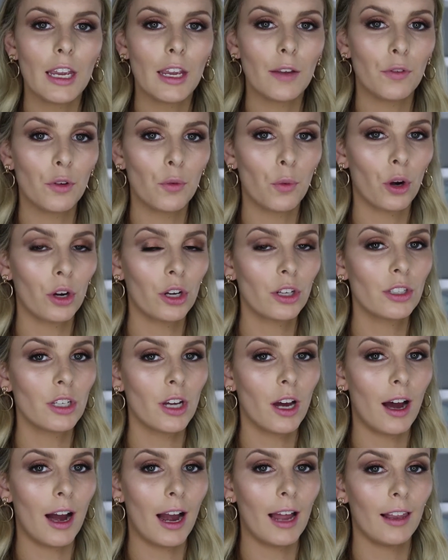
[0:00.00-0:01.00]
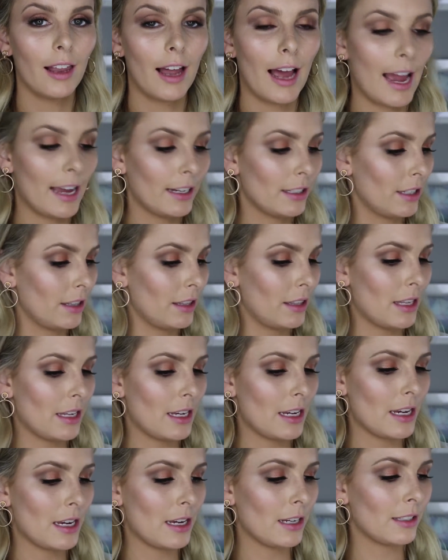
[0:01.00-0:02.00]
If you wanted to highlight
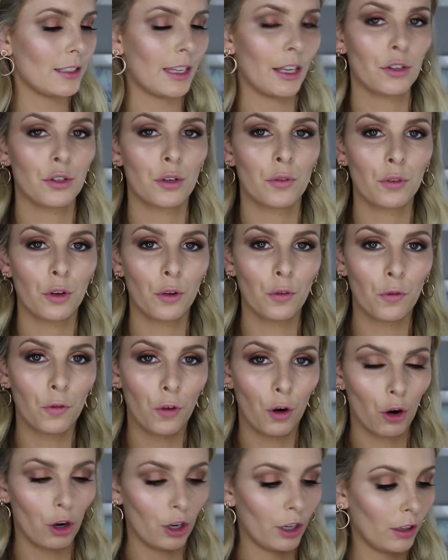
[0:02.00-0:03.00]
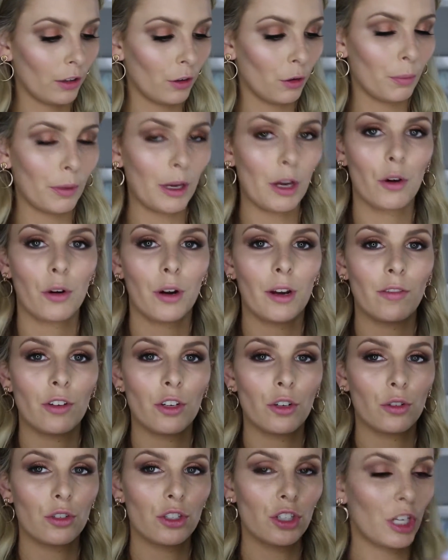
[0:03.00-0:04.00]
the center of your forehead a little bit, or
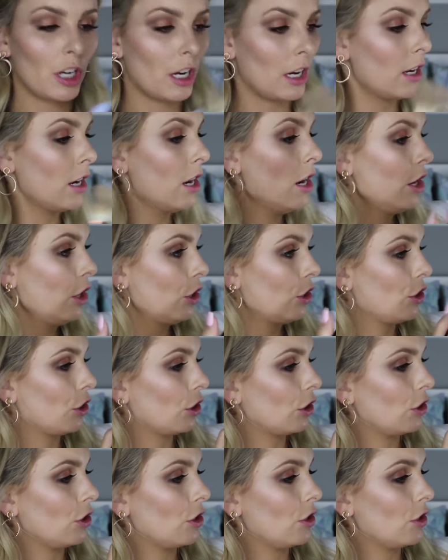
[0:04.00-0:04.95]
even your chin, you can